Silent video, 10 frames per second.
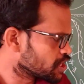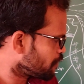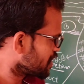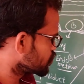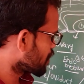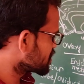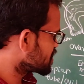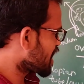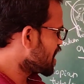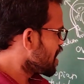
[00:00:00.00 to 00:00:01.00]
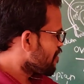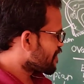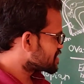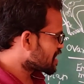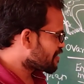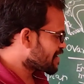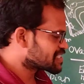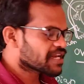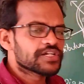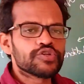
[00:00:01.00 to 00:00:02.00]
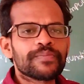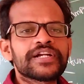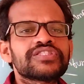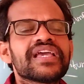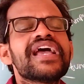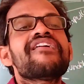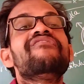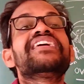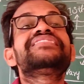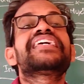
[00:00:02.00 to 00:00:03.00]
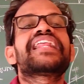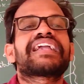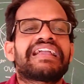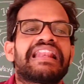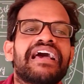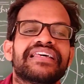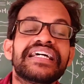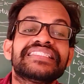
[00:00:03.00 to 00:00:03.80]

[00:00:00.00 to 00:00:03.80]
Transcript: part is known as a vagina. Vagina is open to the vaginal canal.